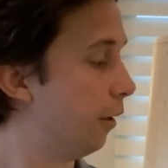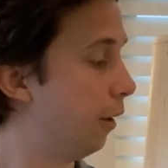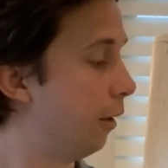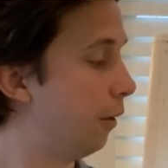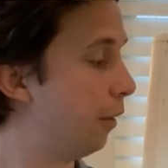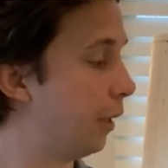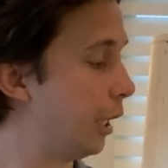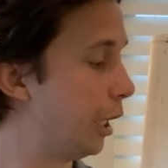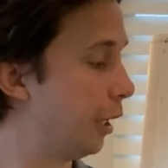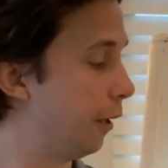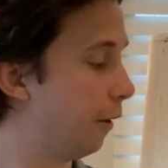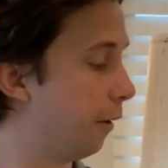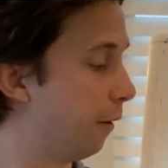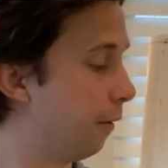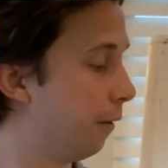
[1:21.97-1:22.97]

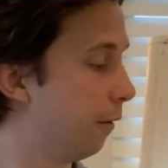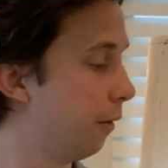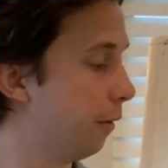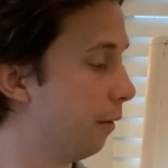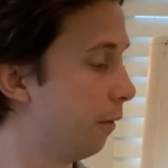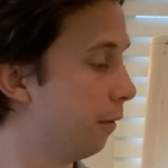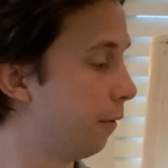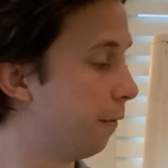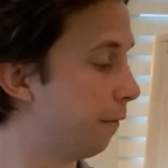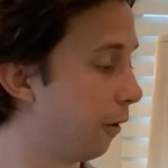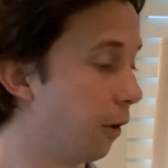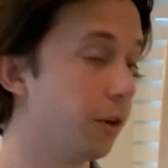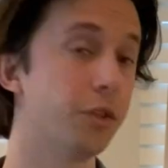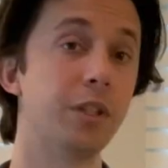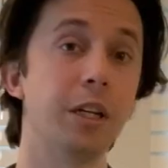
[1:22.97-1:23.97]
The
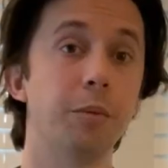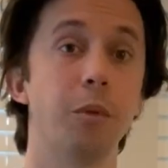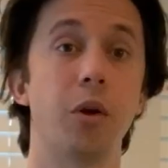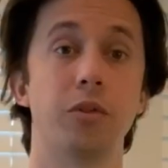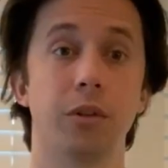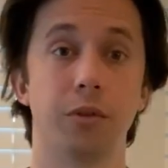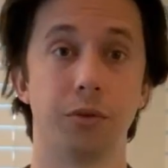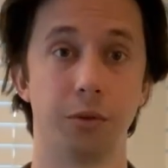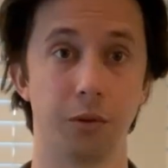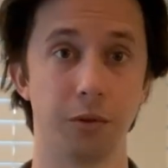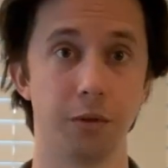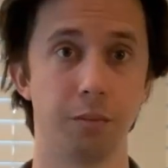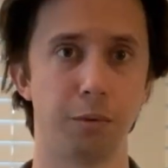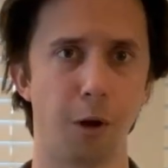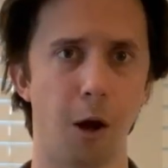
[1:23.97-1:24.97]
first and most
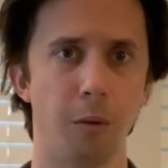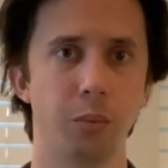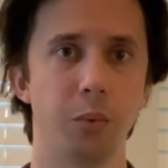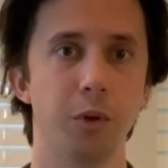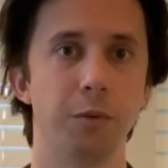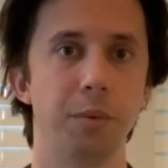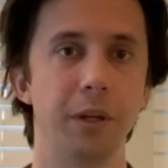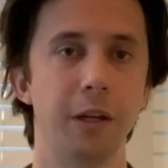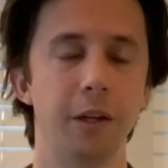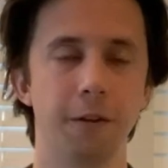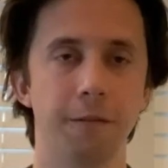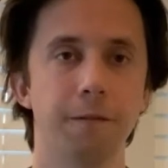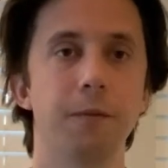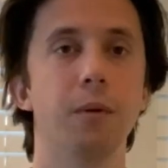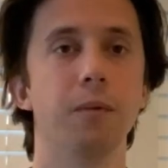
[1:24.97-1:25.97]
intrusive prompt would be
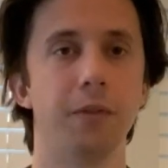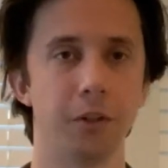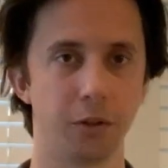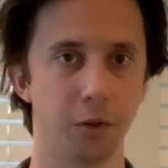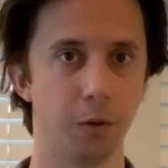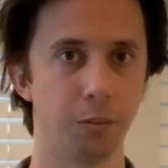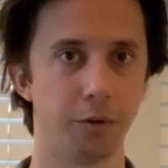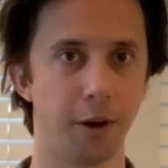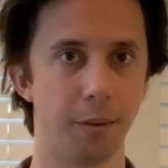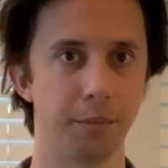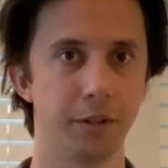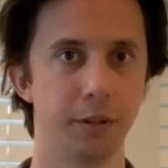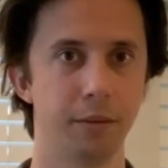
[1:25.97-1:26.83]
full physical prompt.